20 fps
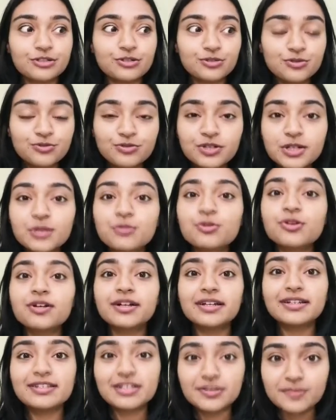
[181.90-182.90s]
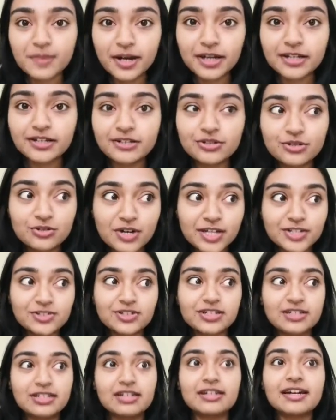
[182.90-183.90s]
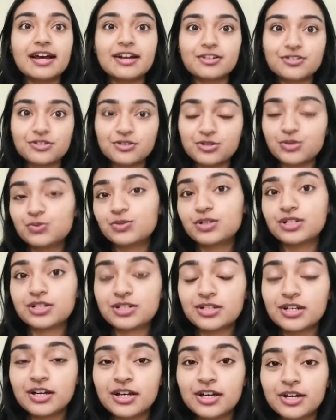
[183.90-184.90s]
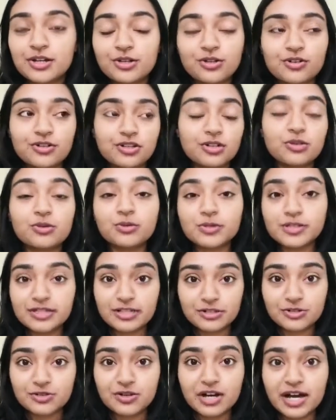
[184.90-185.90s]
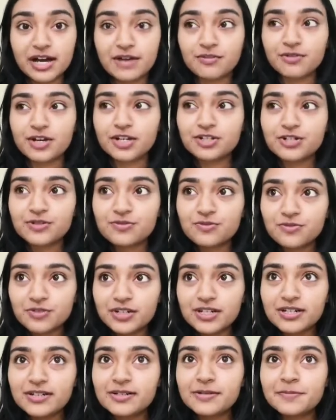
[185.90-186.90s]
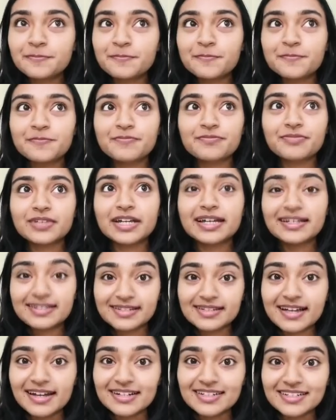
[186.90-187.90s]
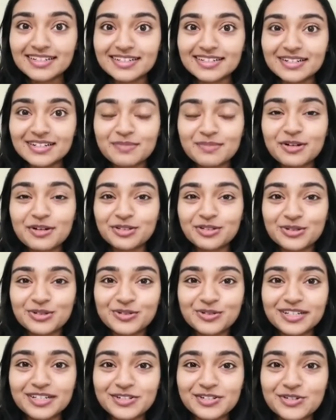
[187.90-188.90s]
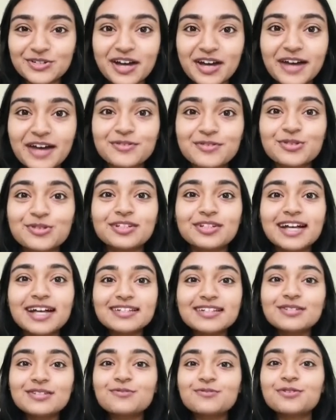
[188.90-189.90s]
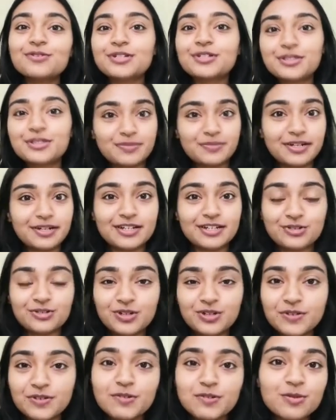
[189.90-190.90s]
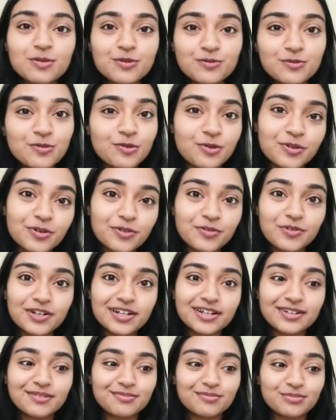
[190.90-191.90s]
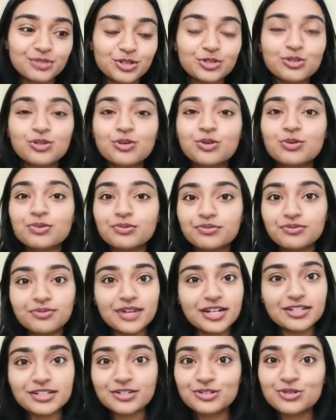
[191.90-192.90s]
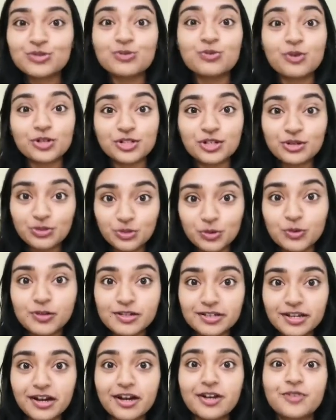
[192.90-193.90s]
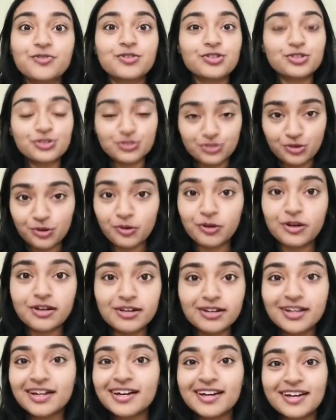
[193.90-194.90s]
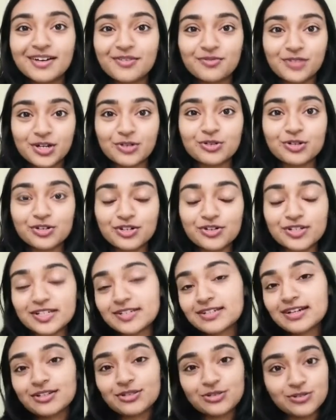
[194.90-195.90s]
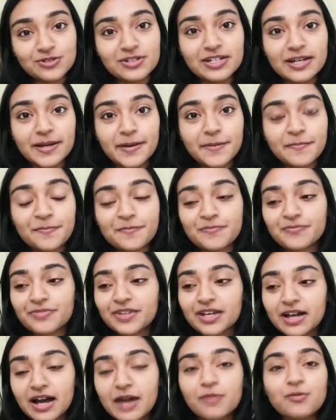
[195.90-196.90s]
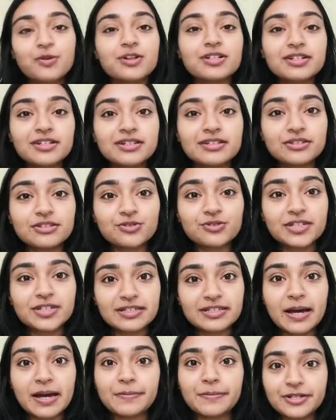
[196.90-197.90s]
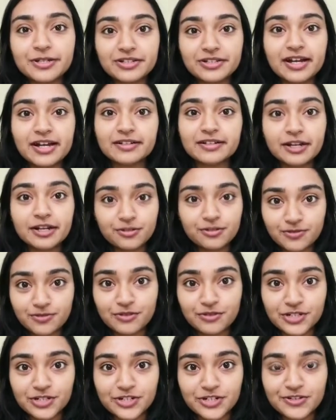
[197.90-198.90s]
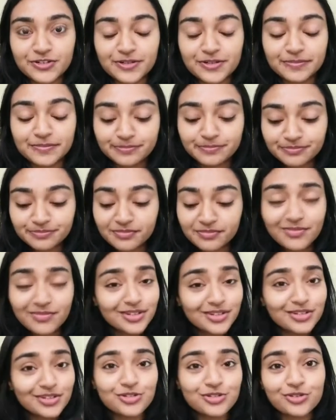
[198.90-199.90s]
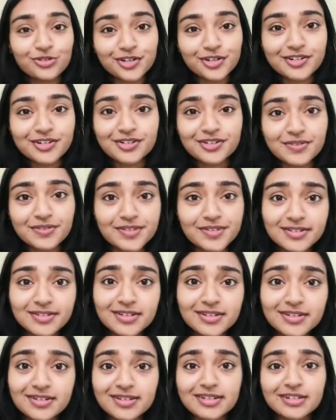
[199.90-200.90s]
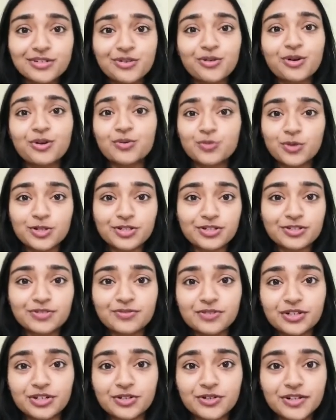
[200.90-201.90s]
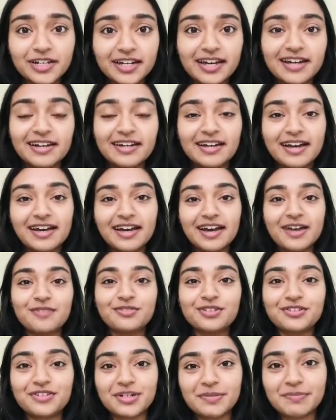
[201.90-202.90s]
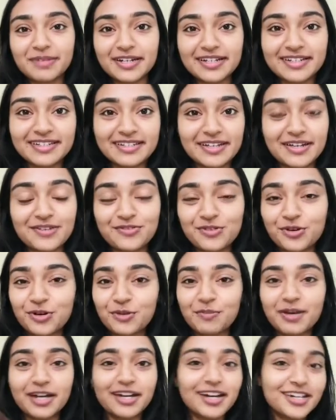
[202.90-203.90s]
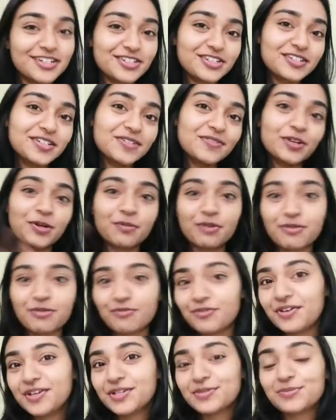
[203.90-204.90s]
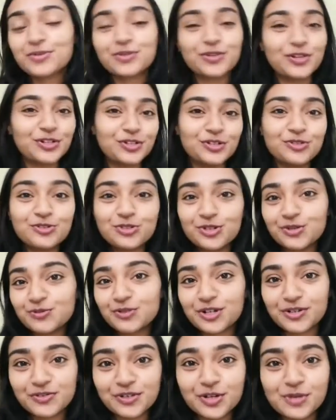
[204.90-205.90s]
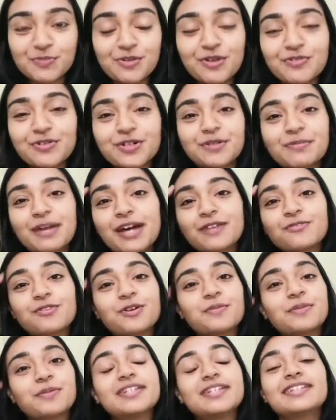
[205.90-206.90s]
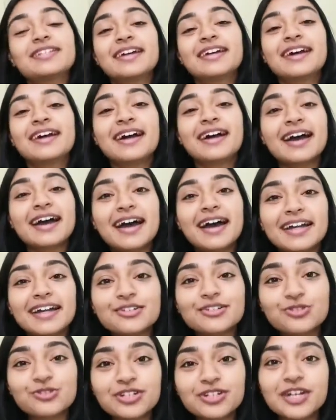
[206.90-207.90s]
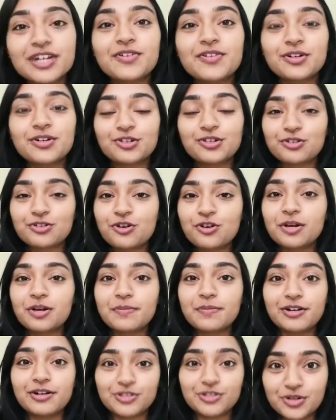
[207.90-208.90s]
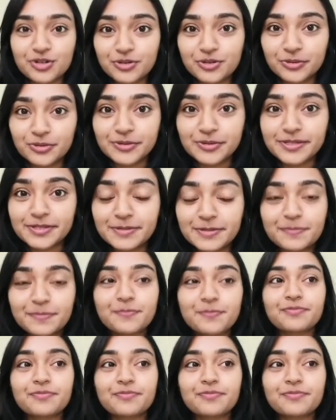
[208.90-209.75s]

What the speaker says: you feel more inspired to actually take action towards the goals that you have. You actually feel excited about the goal that you have. So that's the first place. So even before we went into what your goals are, which is all we are going to discuss today, I wanted to establish that kind of foundation. So you can revisit or watch the video again. I have the replay saved on my IGTV, on my Facebook, on YouTube, whatever your preferred platform is. And today we're going to talk about your goals.